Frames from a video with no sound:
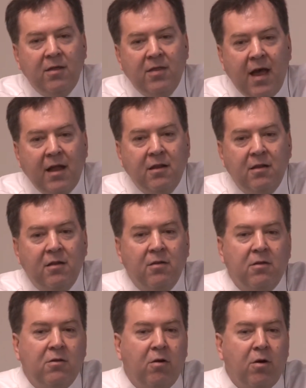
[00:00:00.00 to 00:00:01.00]
that
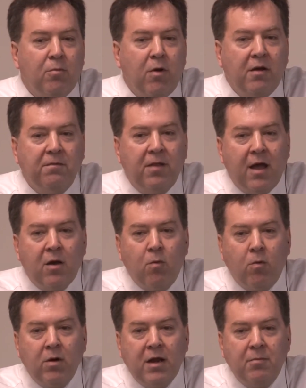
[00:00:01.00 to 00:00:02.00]
term red flag
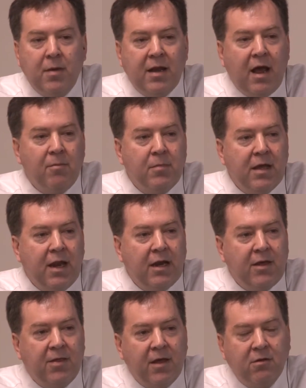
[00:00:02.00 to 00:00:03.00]
warning may not mean
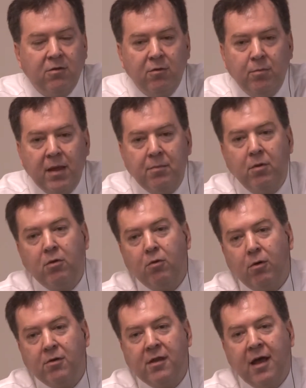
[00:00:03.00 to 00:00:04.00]
anything to people
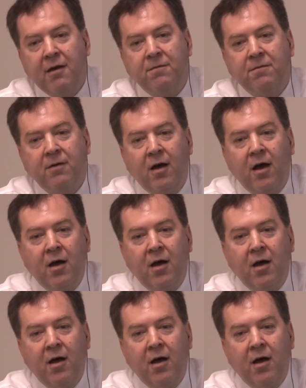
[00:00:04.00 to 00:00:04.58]
who are deaf